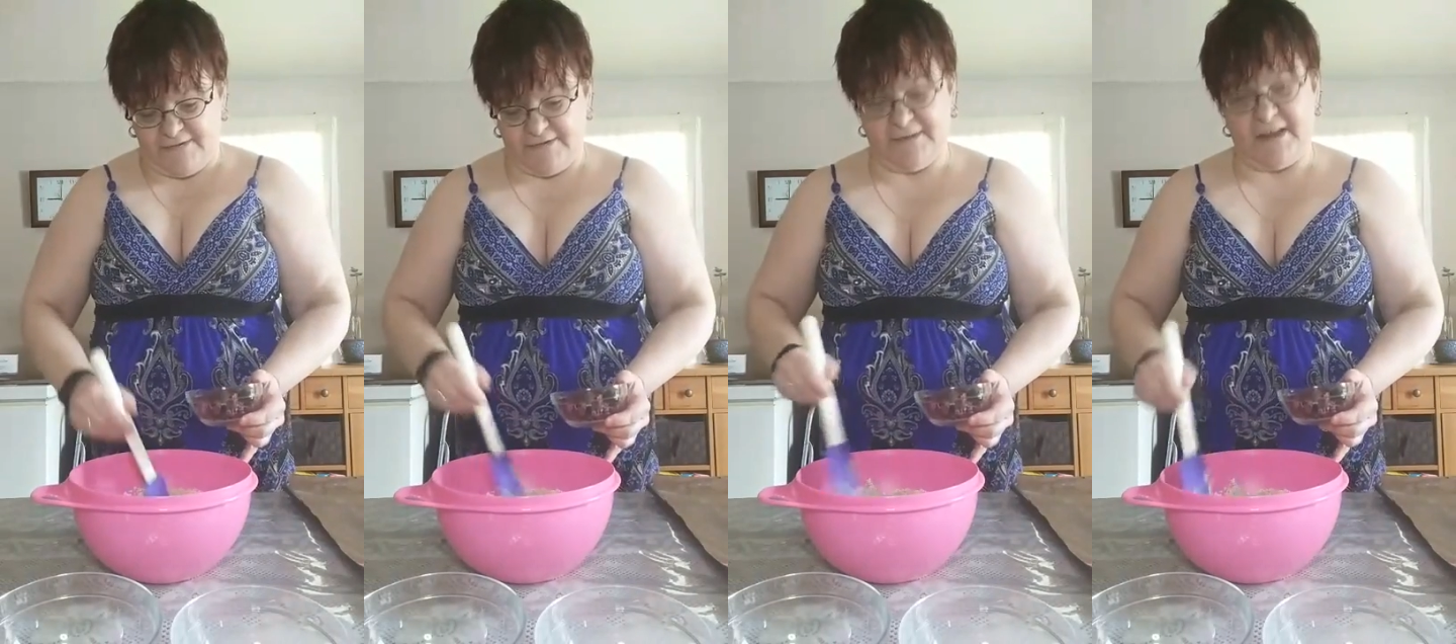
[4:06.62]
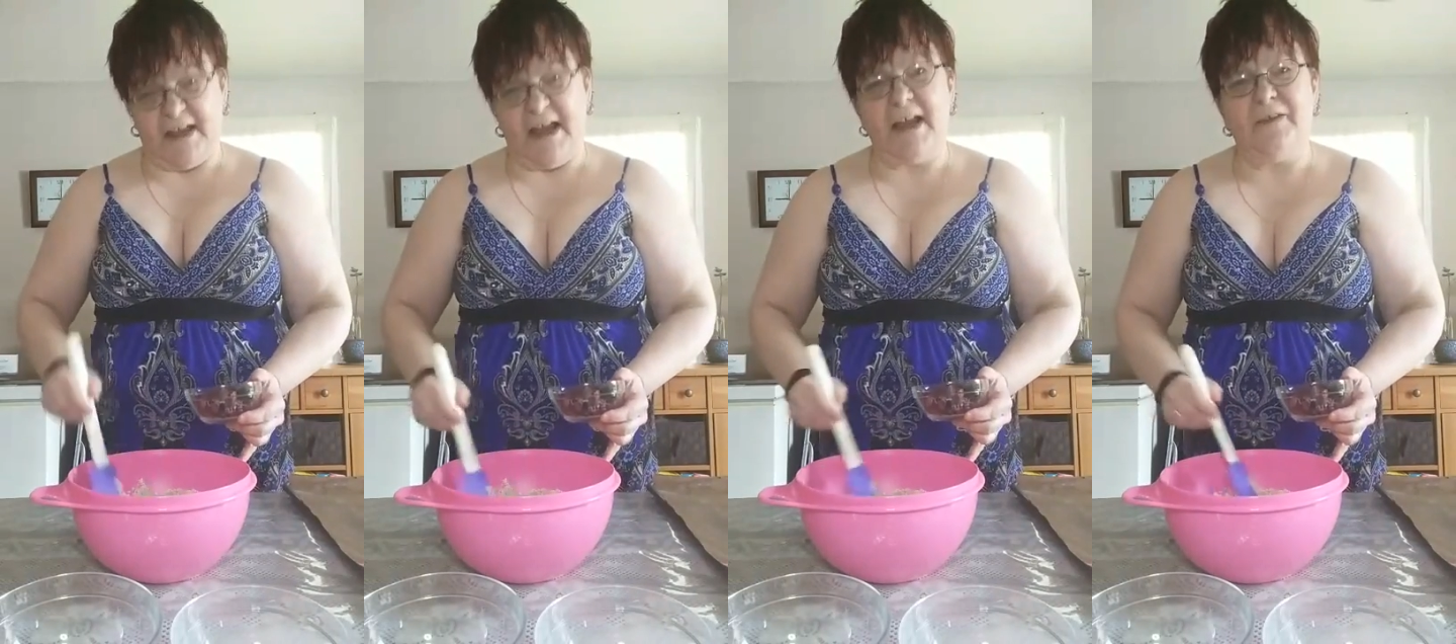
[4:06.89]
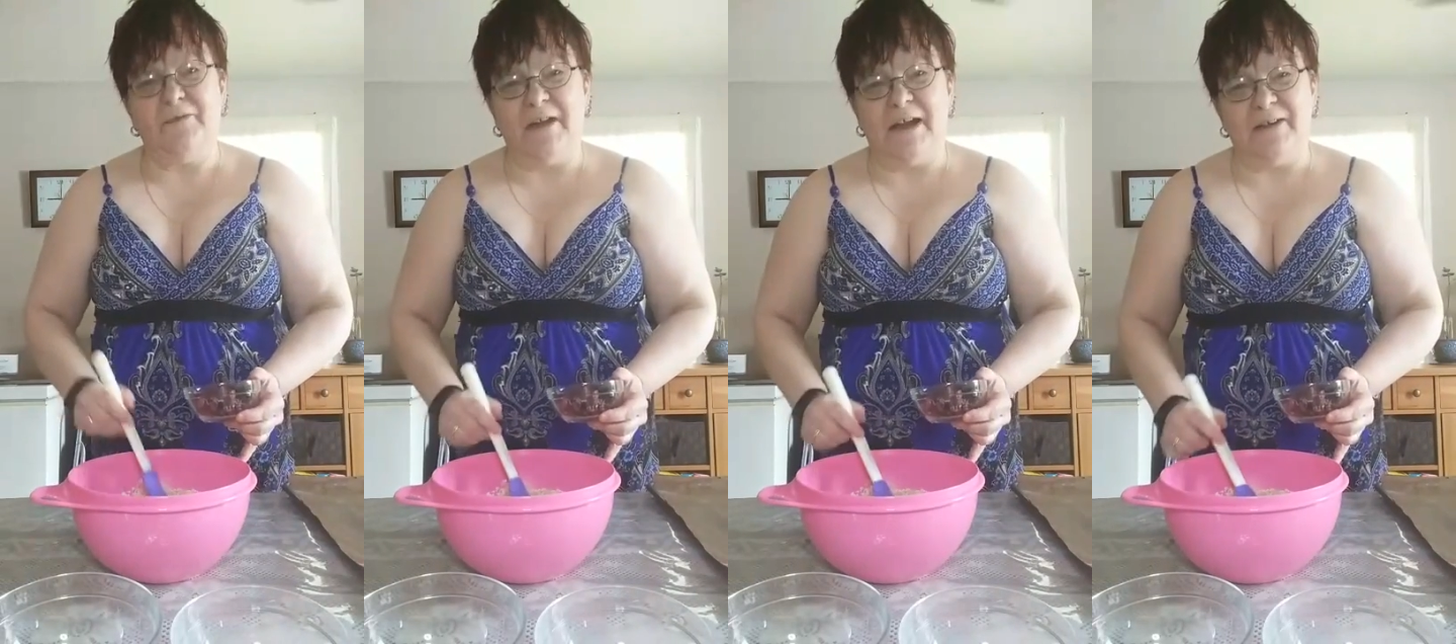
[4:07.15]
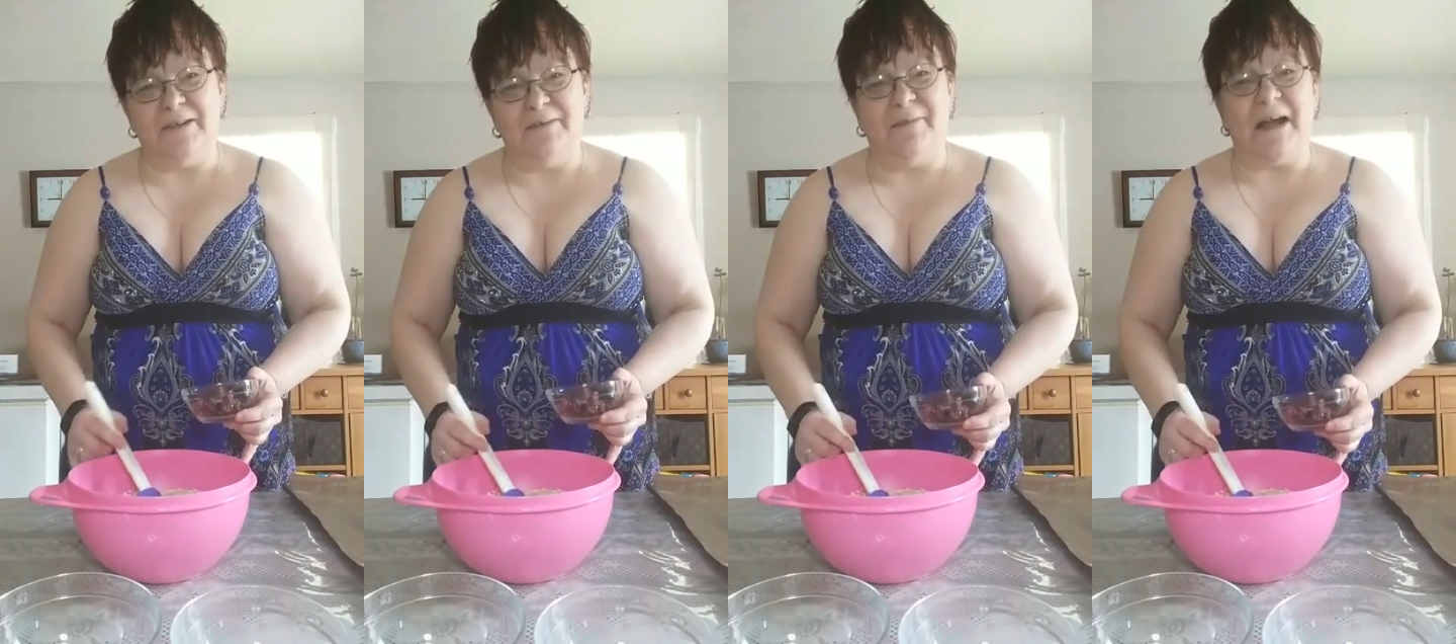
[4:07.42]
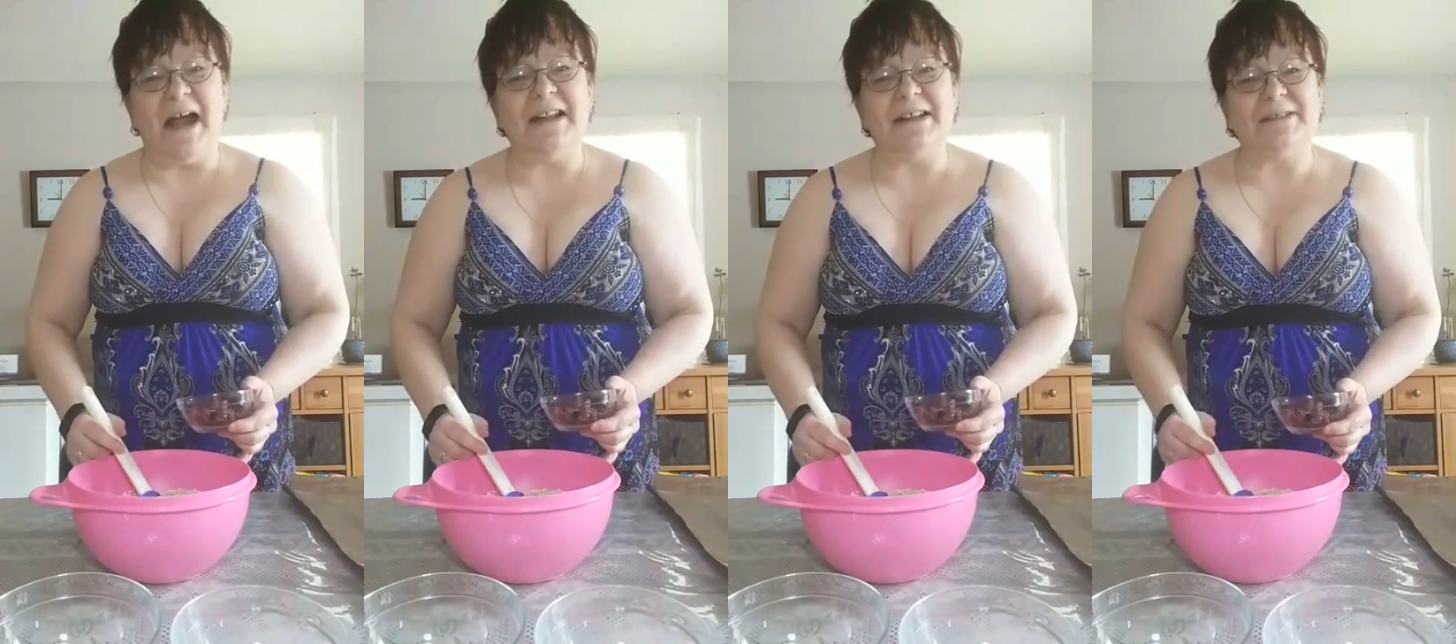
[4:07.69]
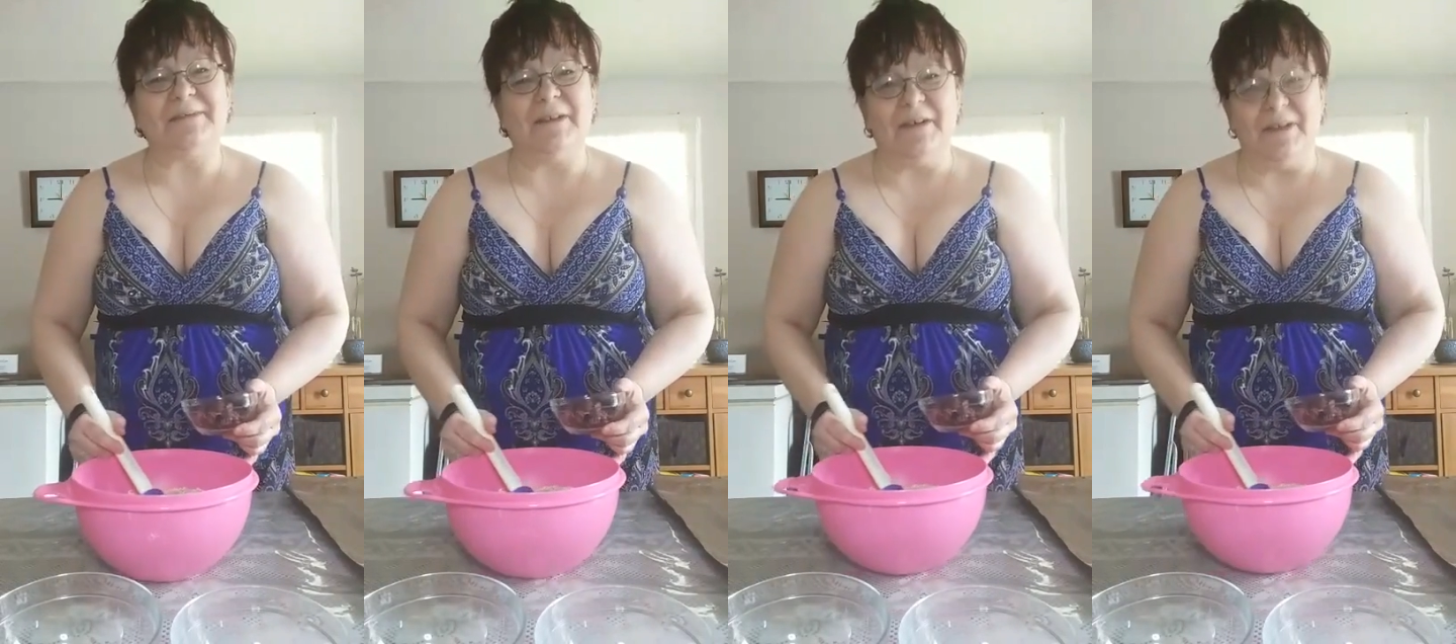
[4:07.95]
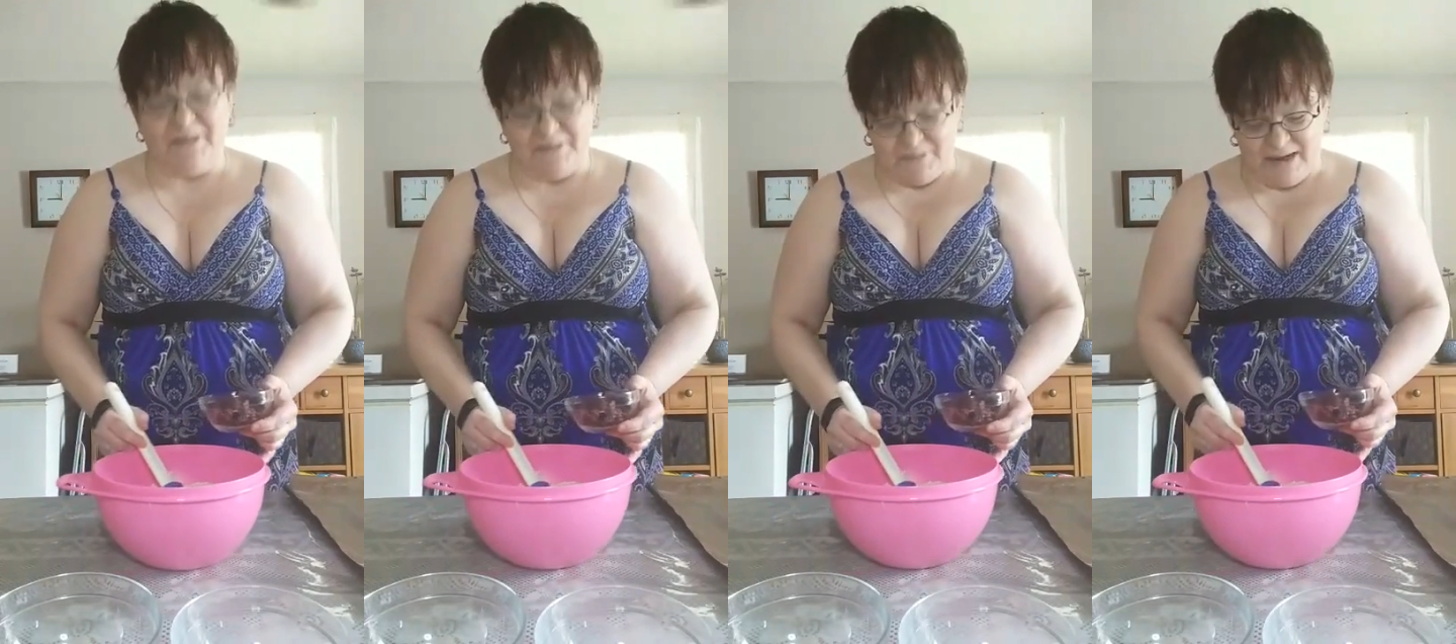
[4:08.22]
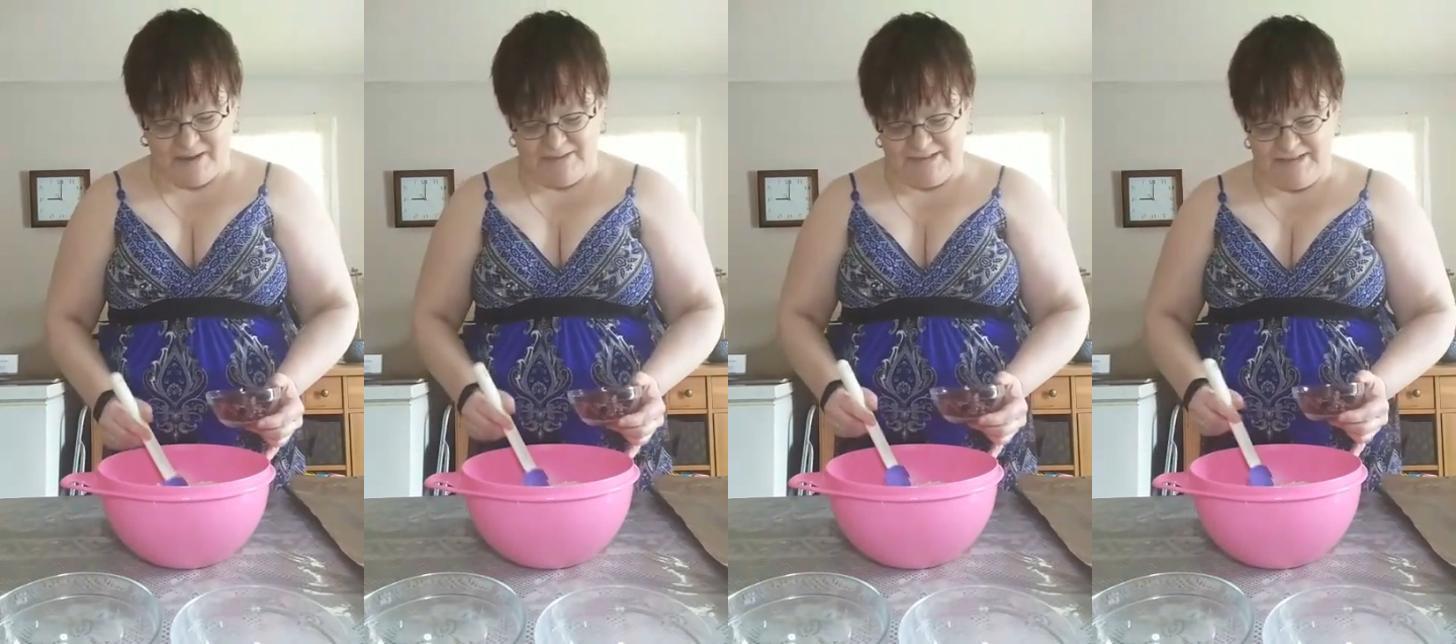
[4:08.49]
because I had a very bad experience when
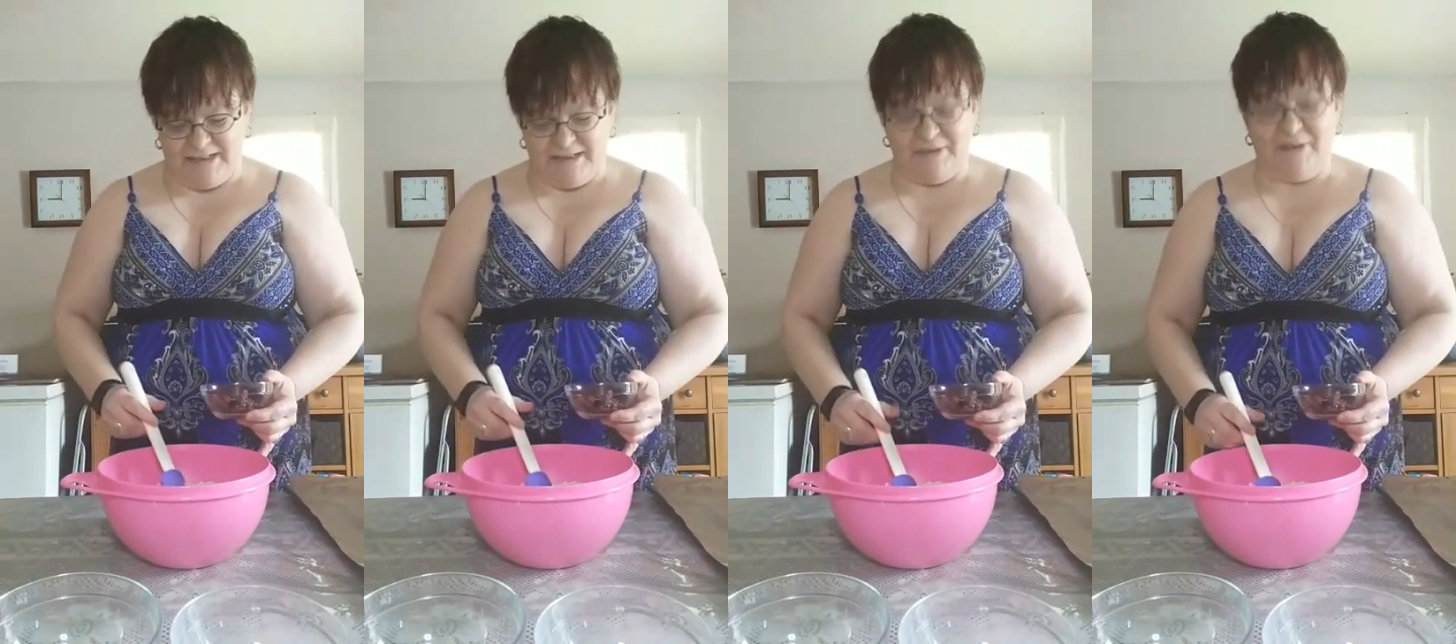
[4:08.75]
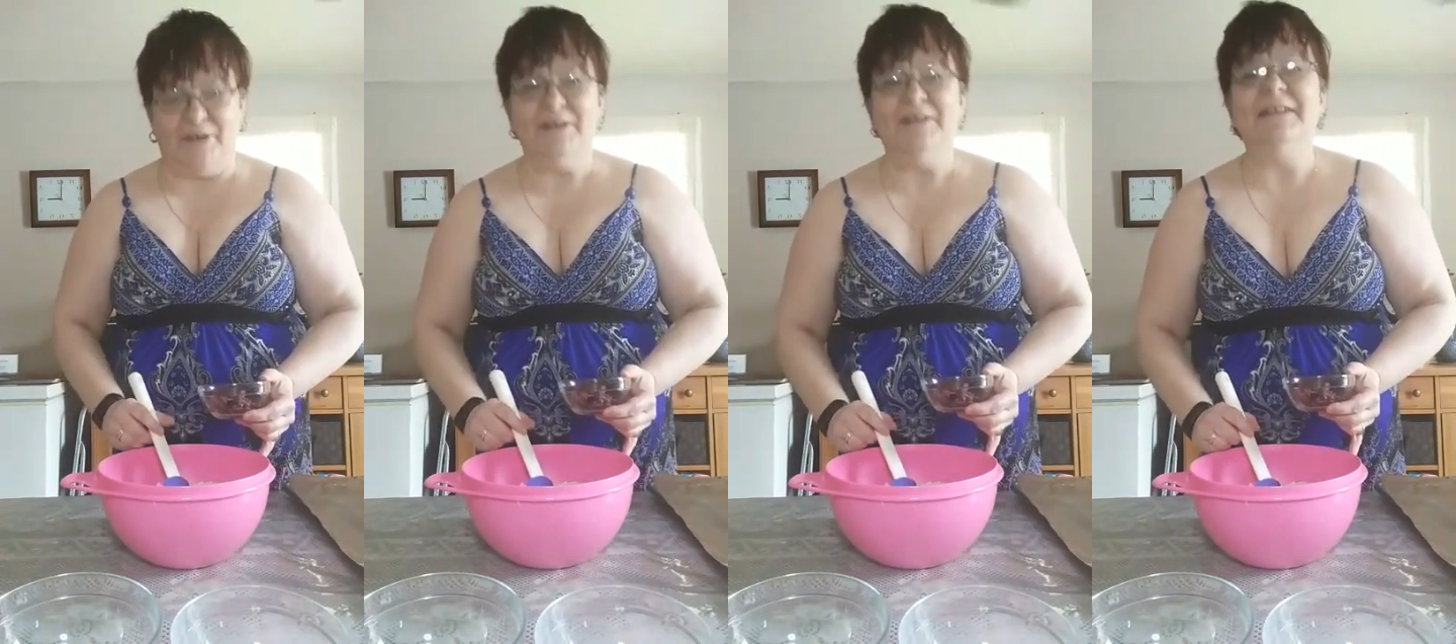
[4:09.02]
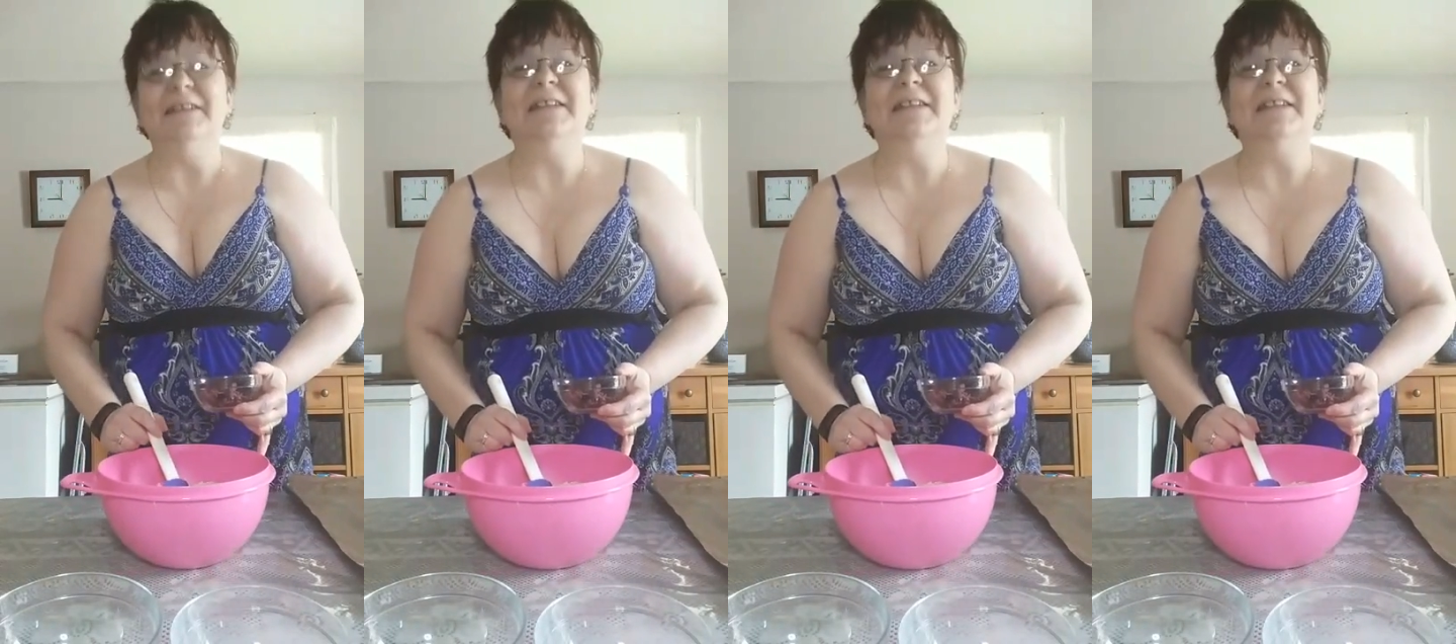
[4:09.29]
I was younger,